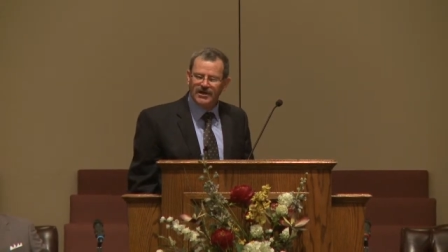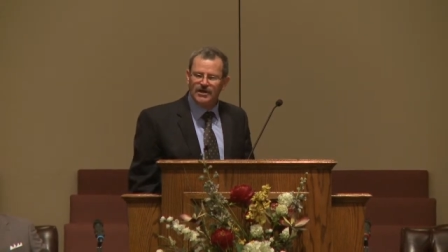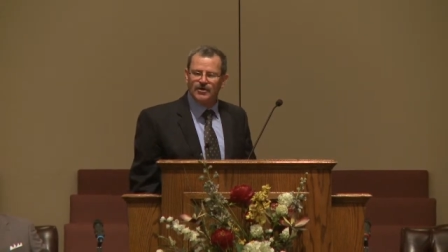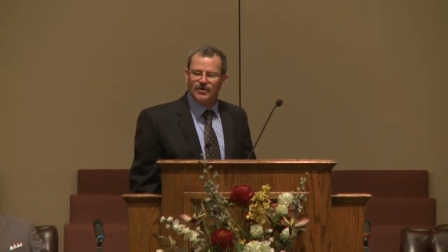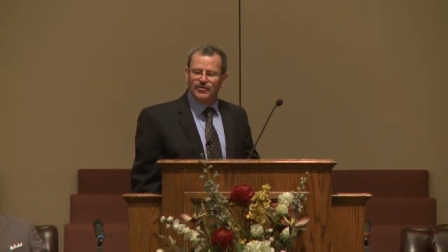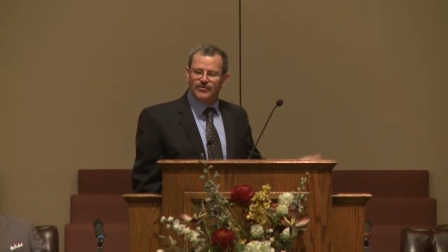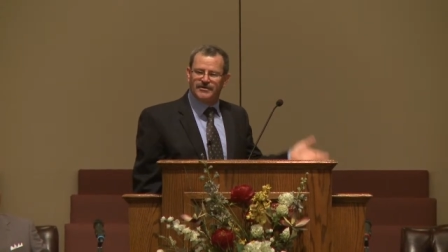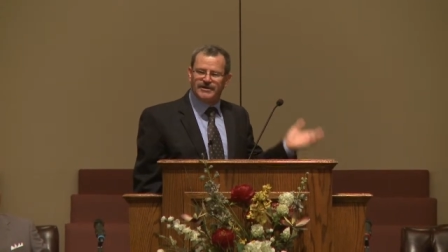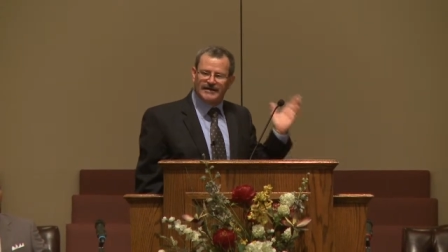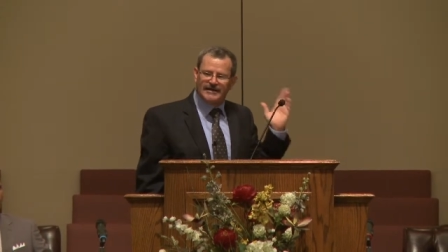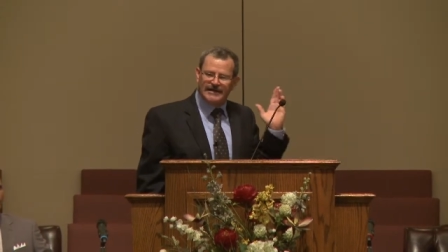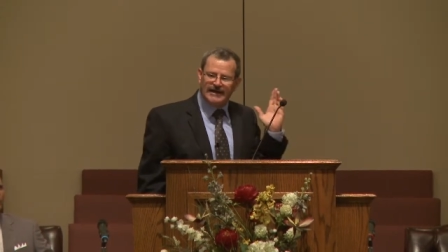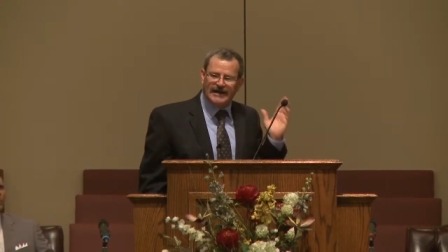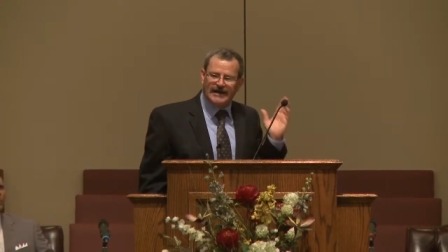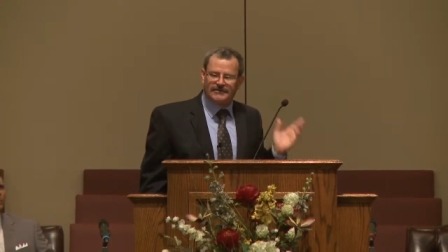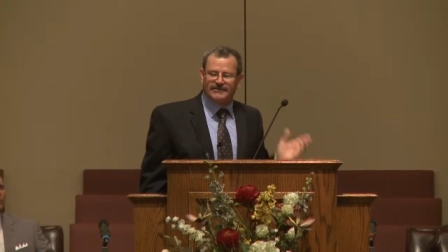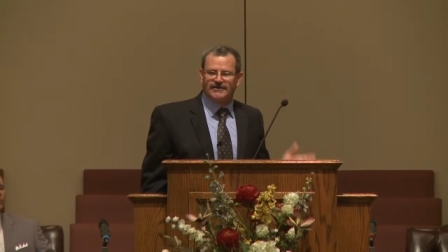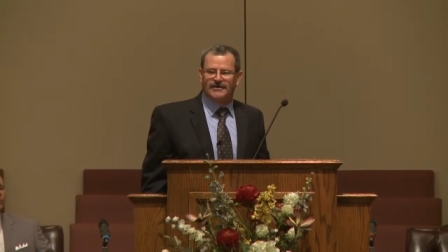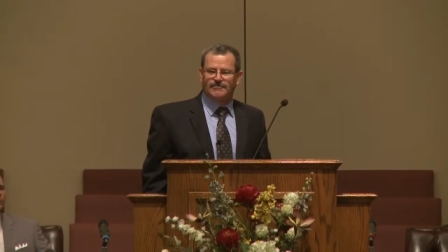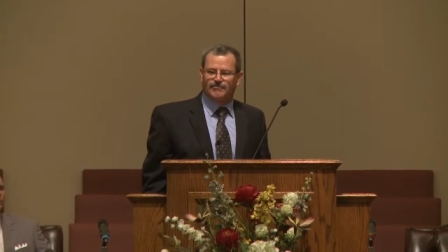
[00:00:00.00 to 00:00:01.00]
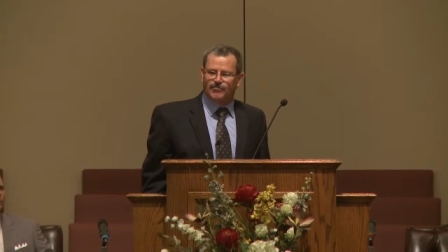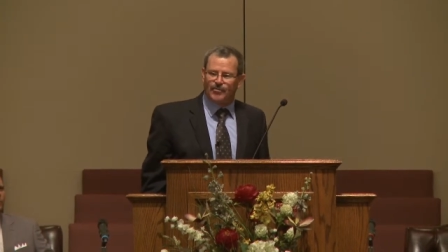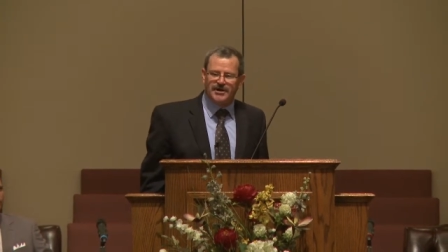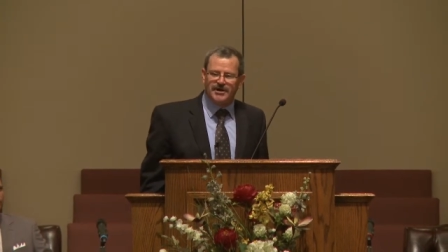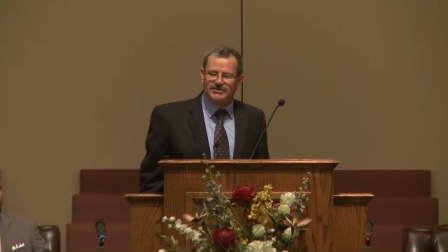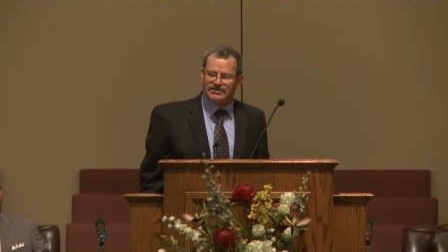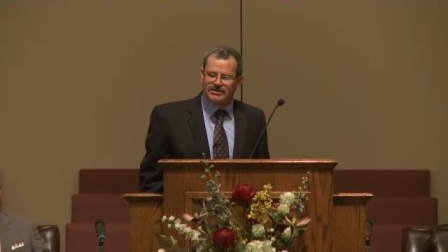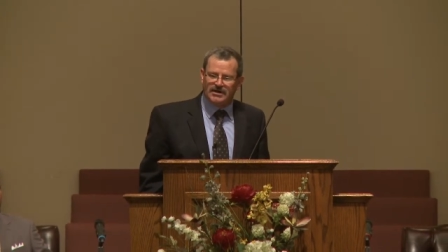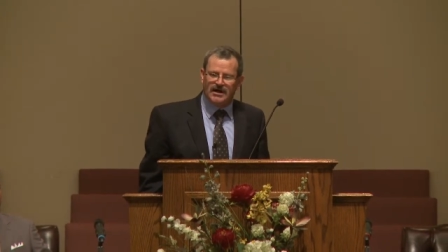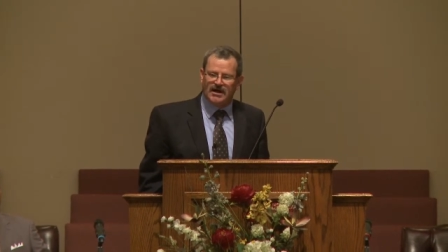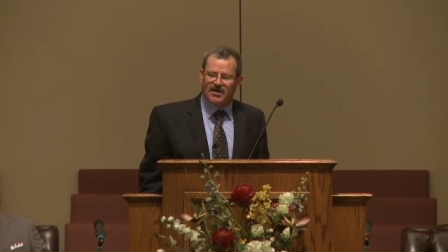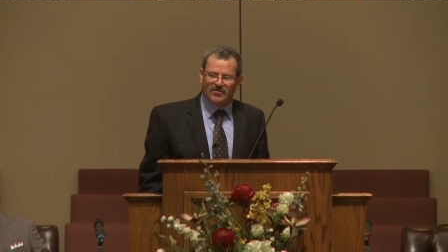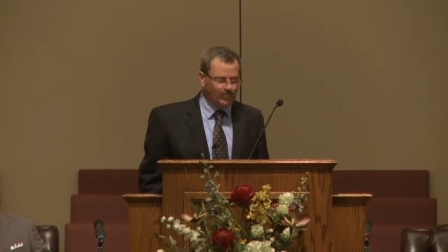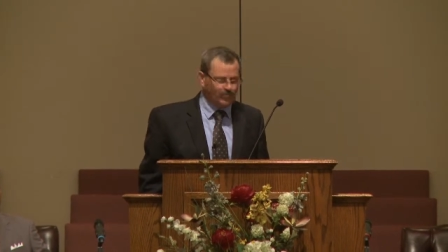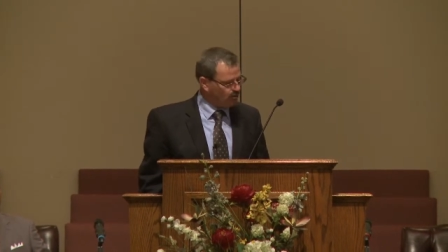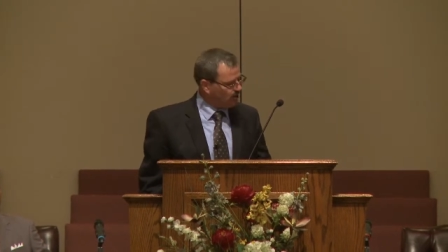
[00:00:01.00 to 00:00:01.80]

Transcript: who can get out there and preach the gospel.